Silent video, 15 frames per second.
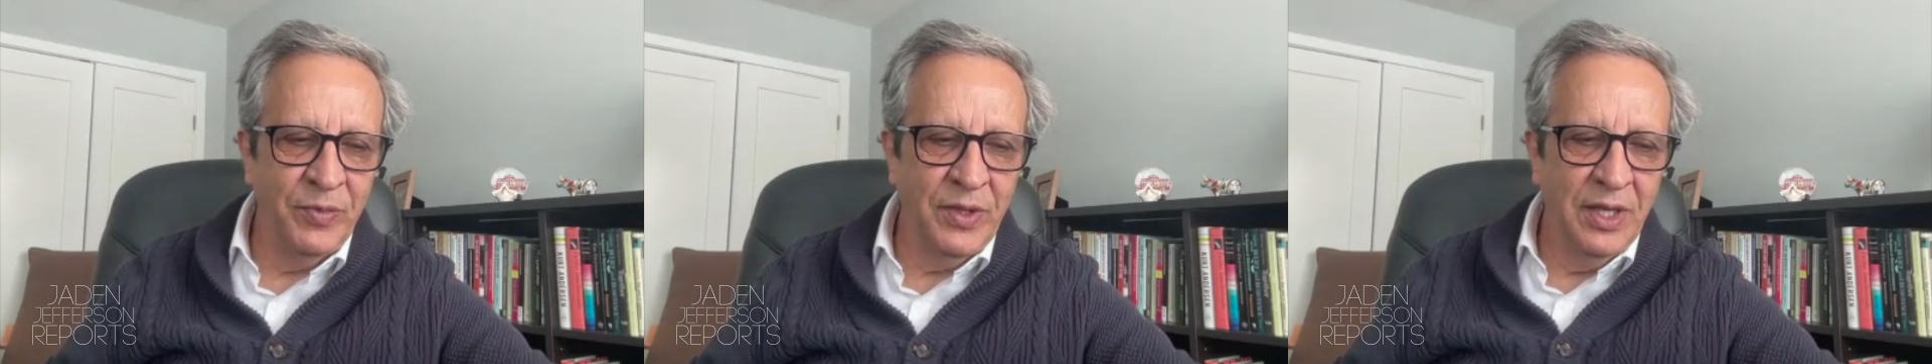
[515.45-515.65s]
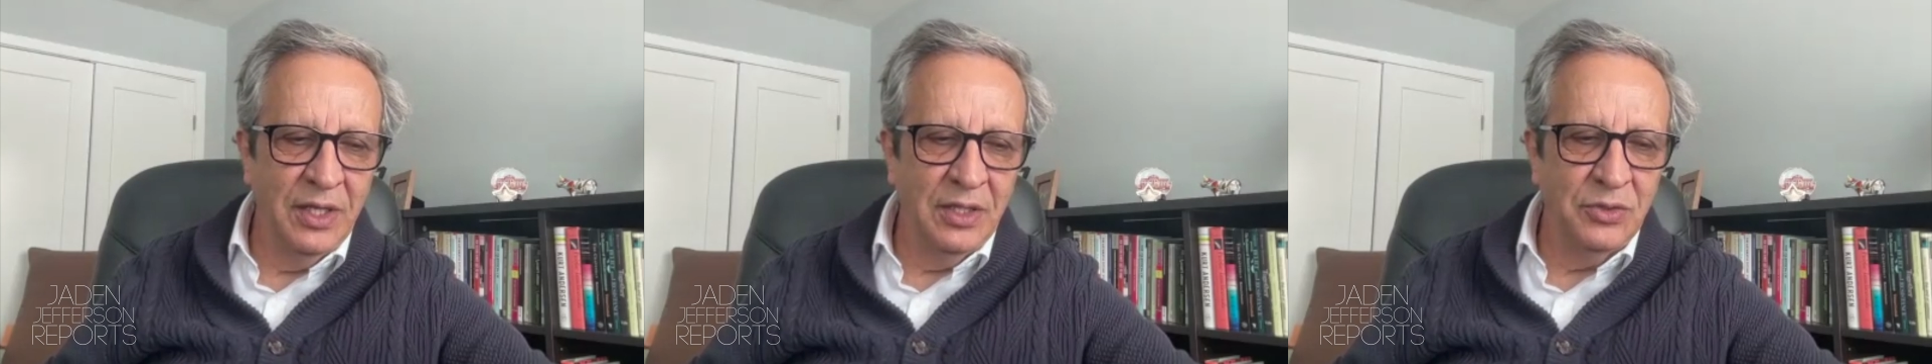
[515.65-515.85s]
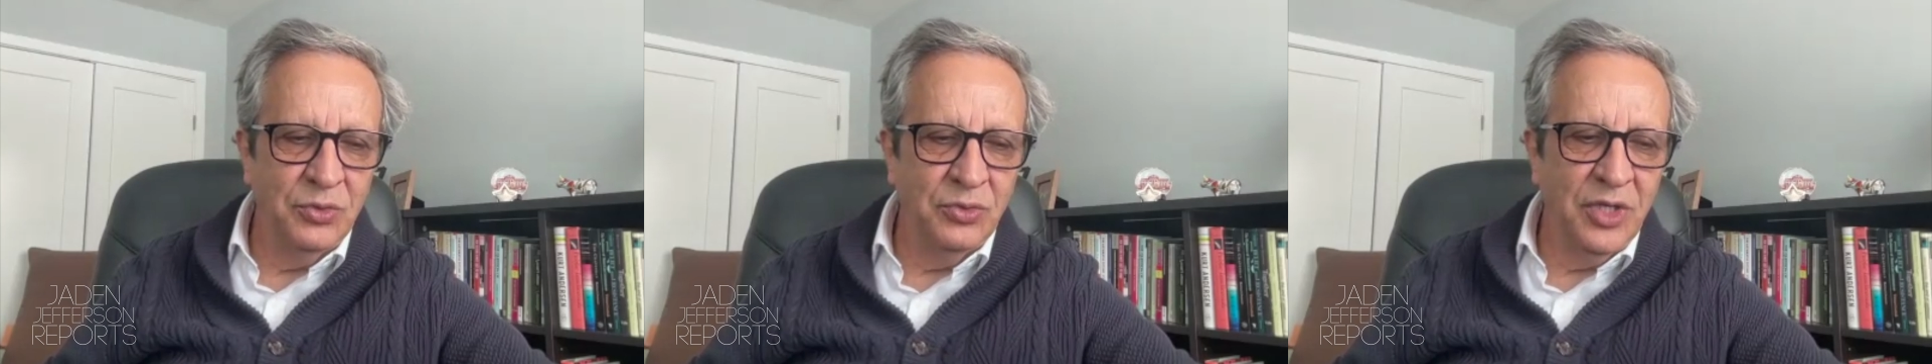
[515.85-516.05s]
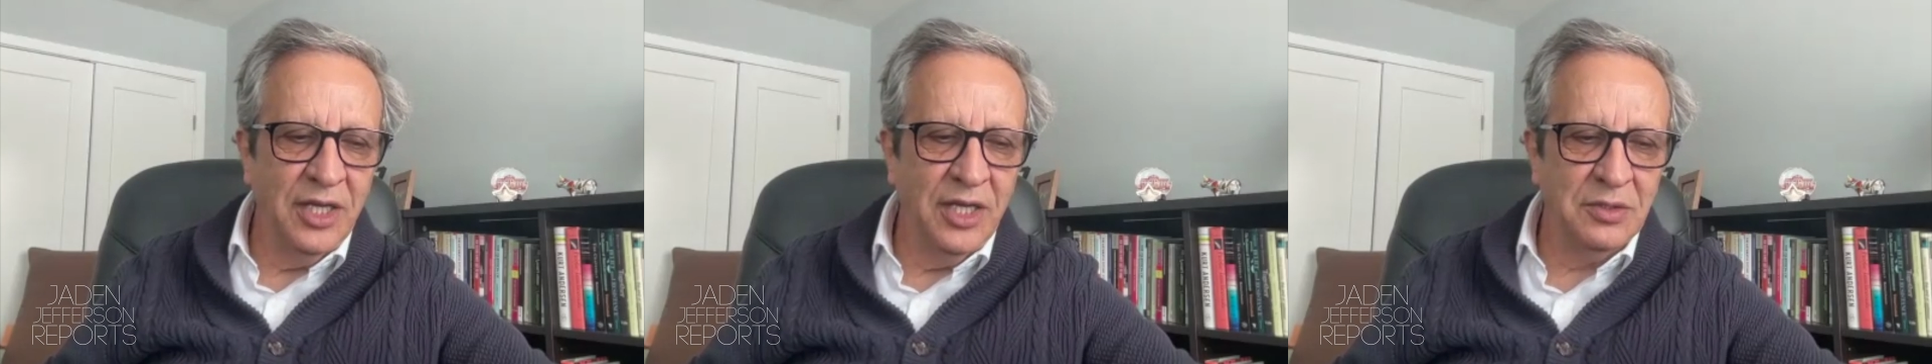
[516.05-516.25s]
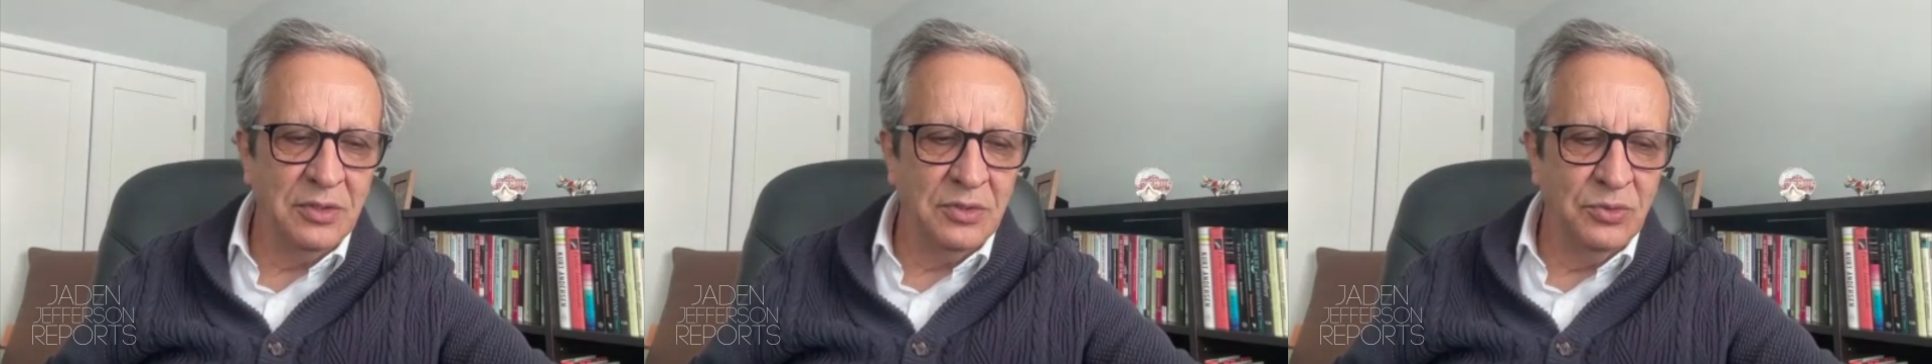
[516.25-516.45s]
do
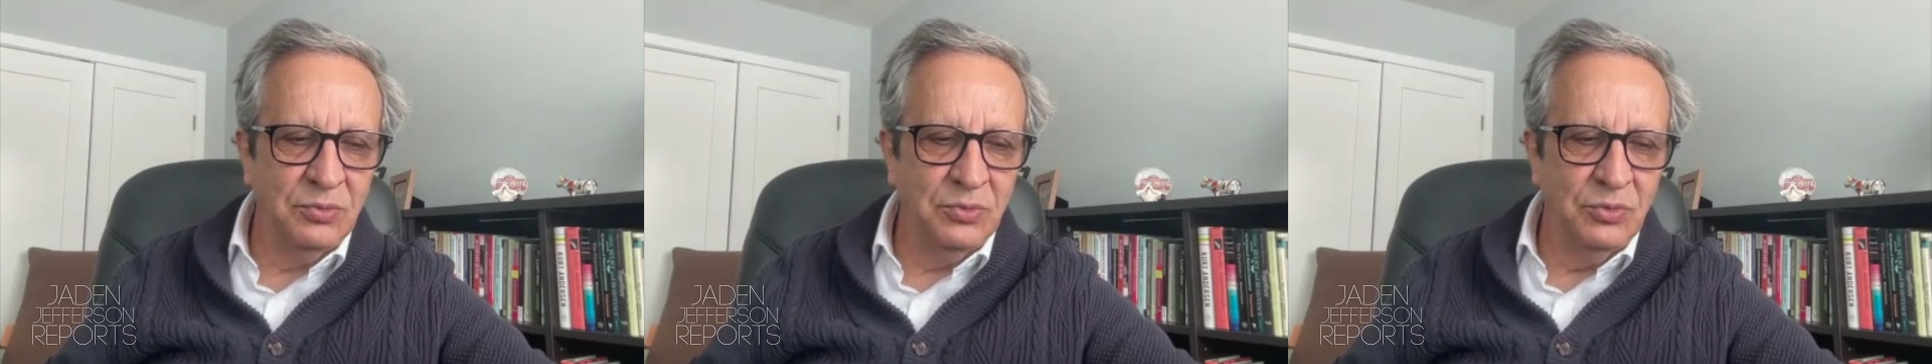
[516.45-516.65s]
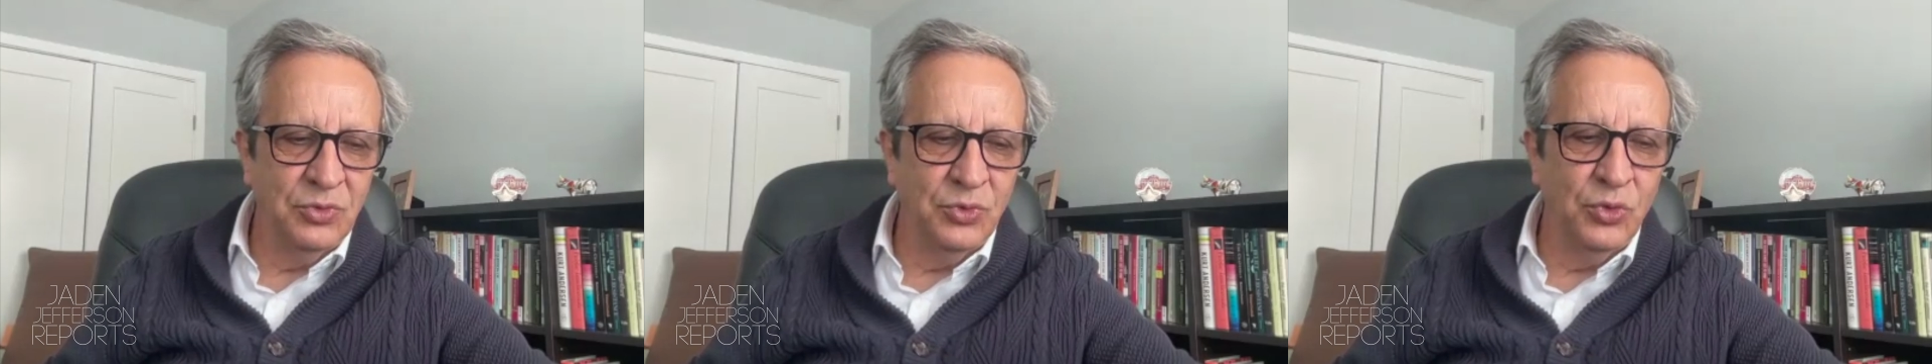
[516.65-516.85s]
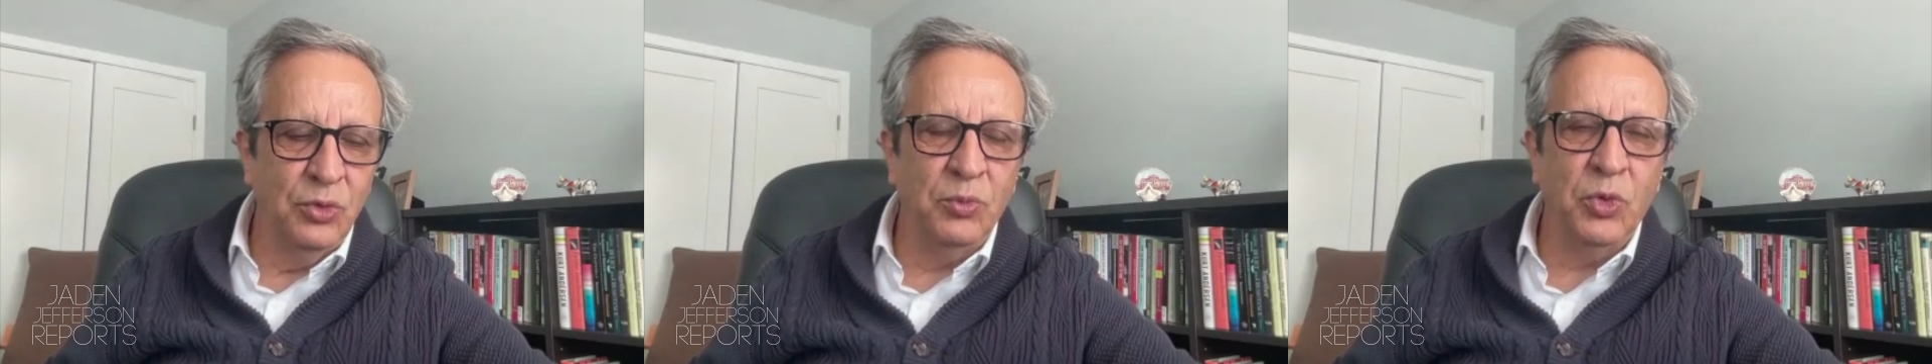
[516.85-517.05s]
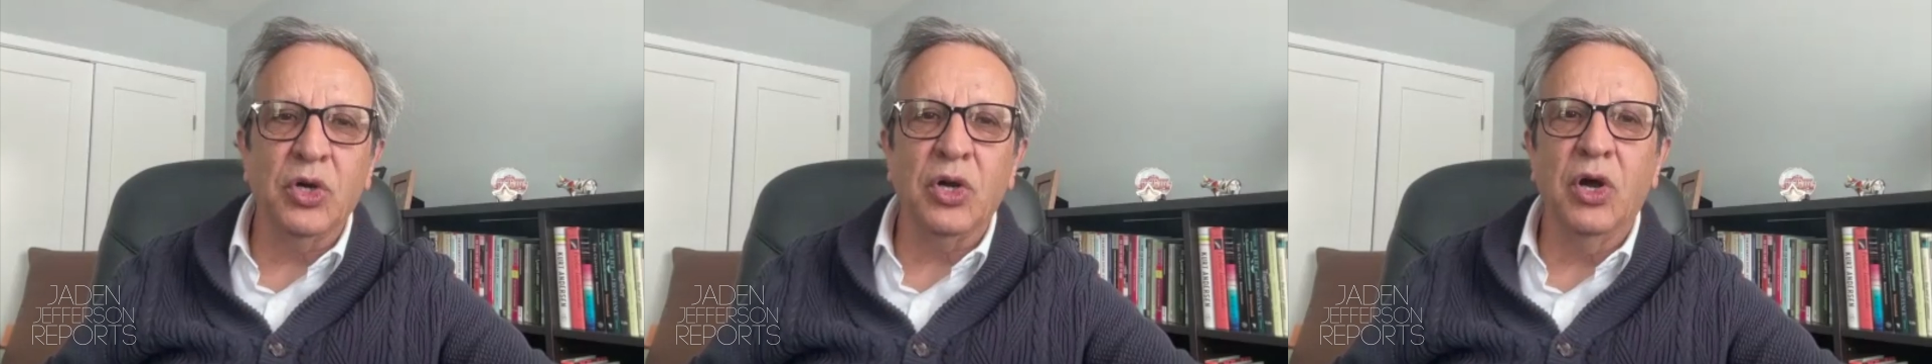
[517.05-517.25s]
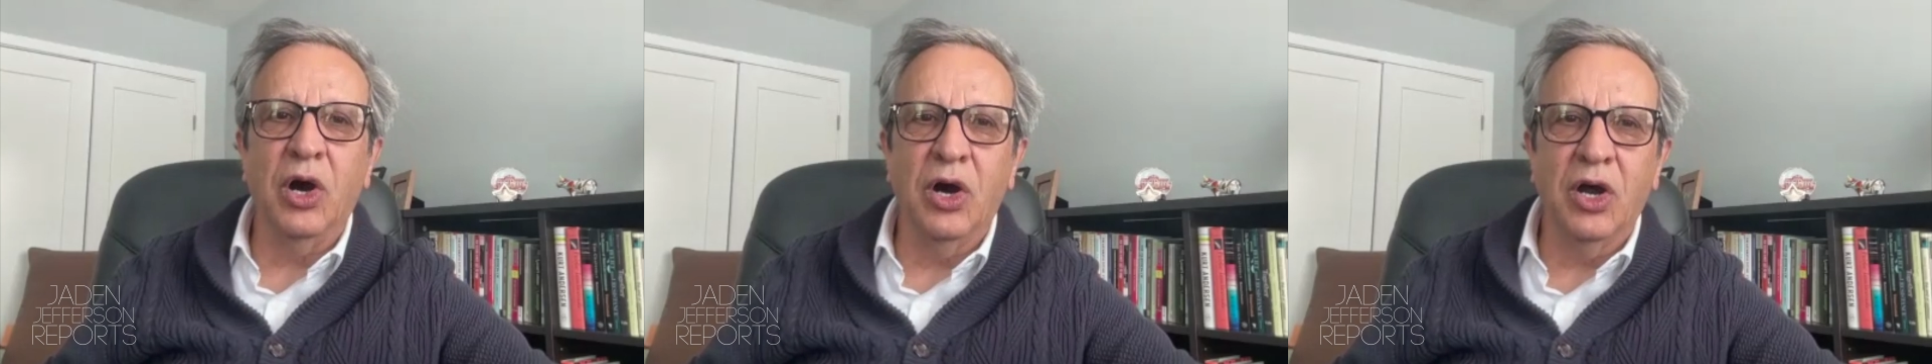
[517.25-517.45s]
not do more
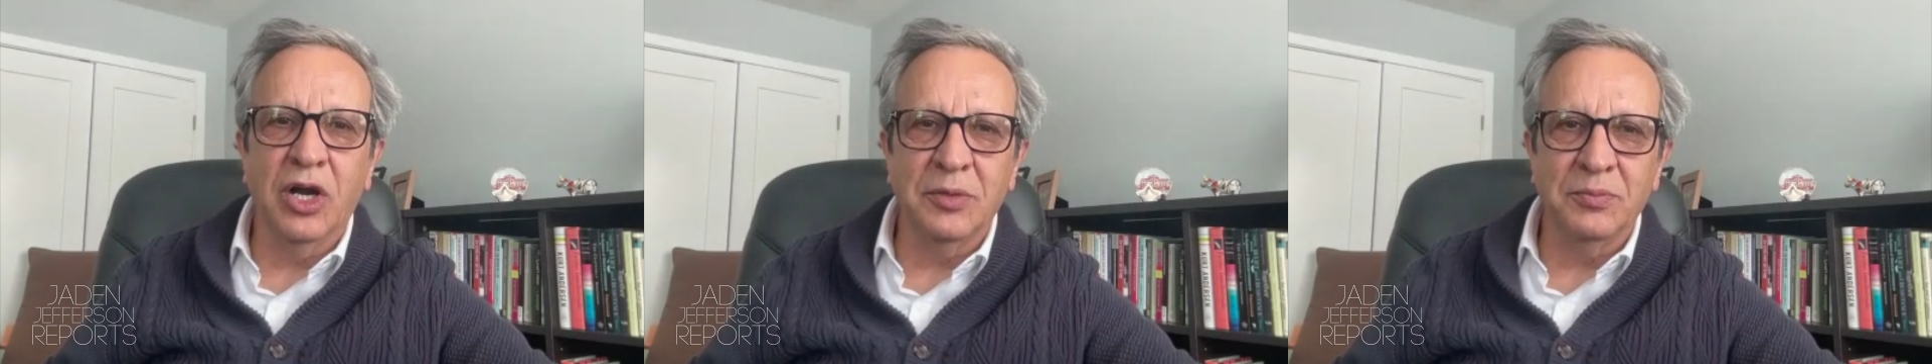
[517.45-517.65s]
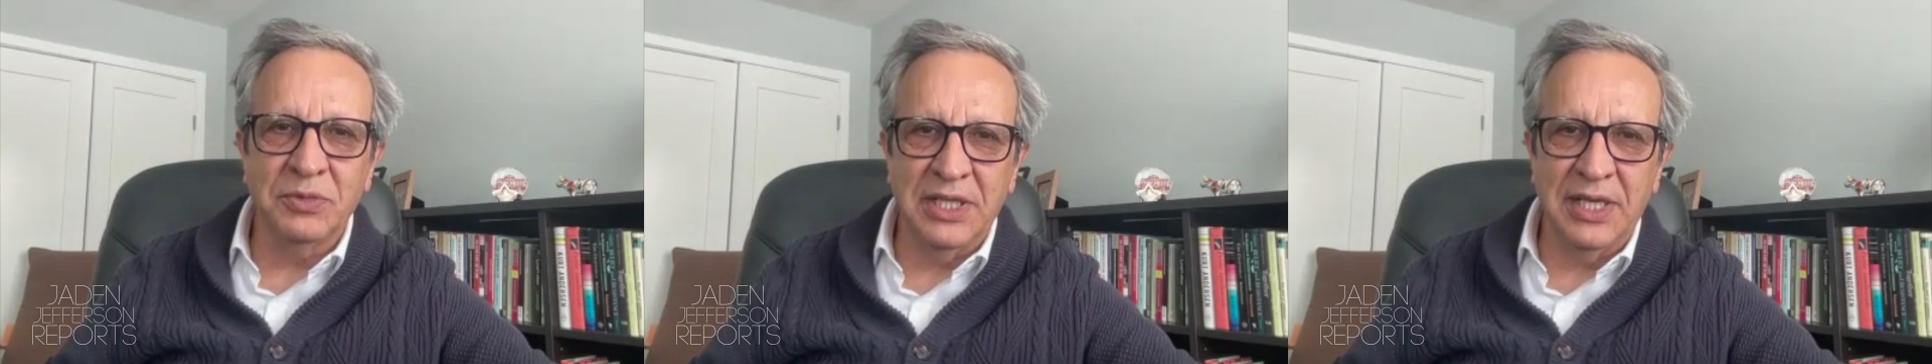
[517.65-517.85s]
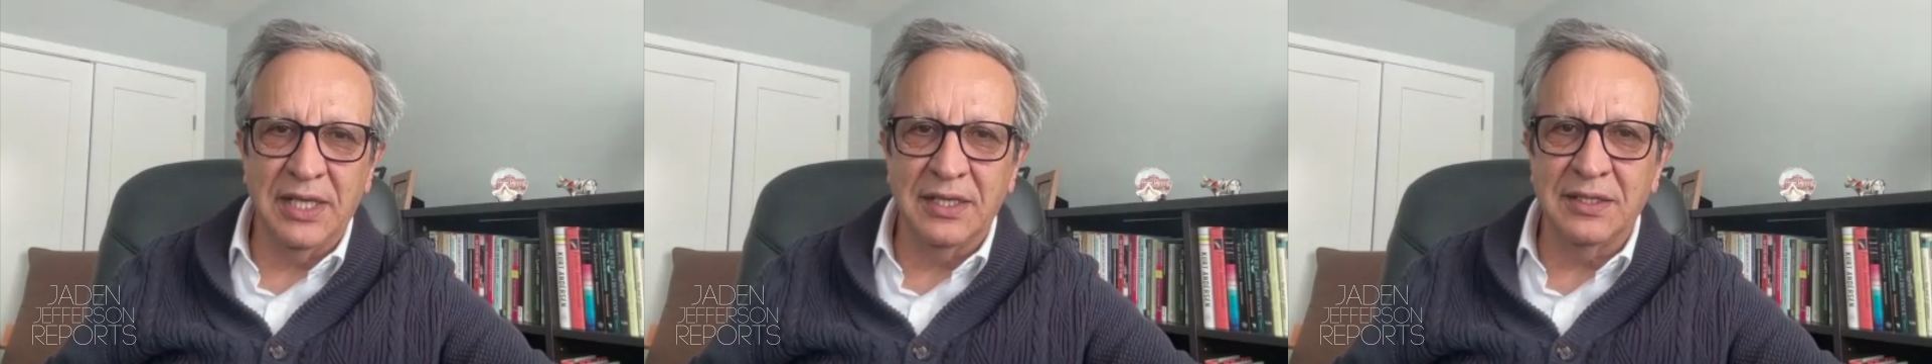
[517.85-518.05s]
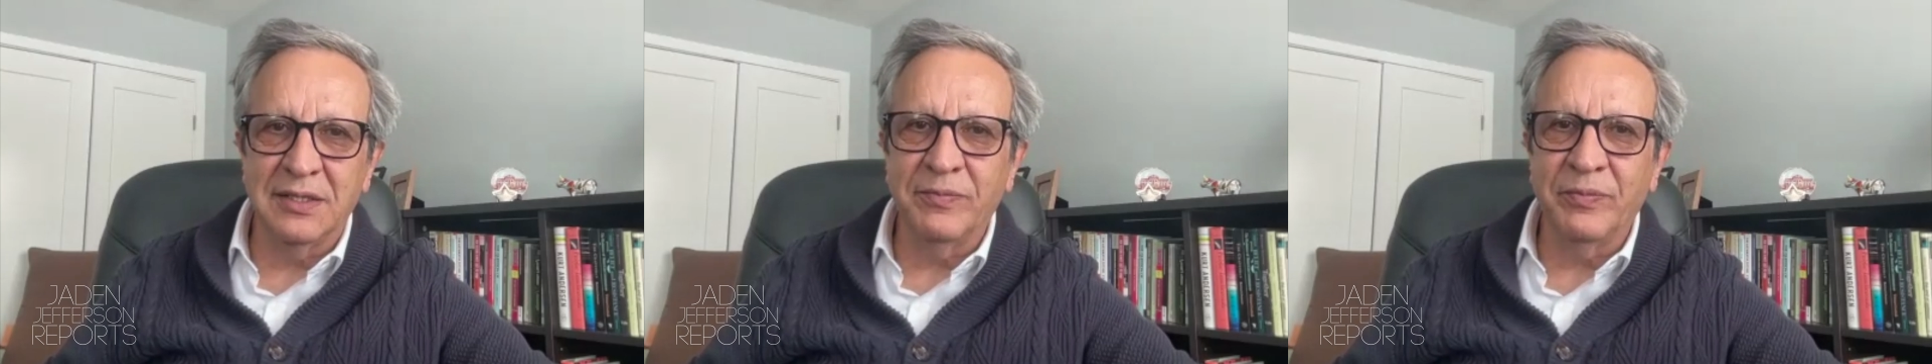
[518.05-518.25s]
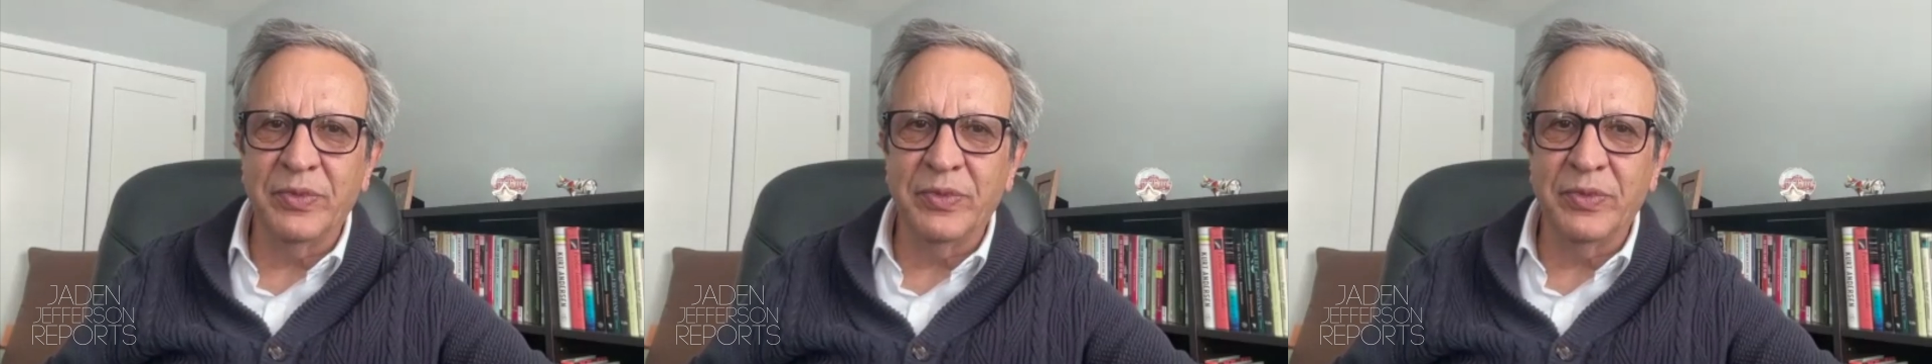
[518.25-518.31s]
harm than